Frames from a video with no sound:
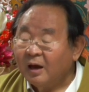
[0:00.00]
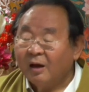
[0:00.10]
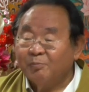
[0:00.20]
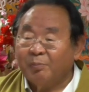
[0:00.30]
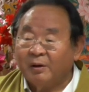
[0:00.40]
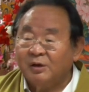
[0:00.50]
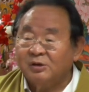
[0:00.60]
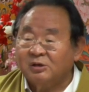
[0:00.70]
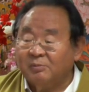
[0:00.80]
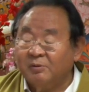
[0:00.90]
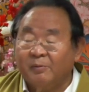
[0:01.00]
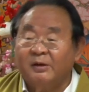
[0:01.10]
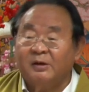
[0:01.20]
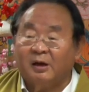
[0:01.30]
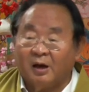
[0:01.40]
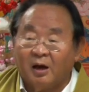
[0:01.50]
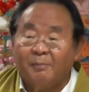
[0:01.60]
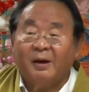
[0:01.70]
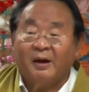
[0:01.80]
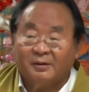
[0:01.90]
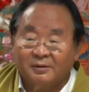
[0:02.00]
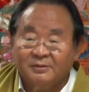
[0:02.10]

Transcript: and punish them when they are bad.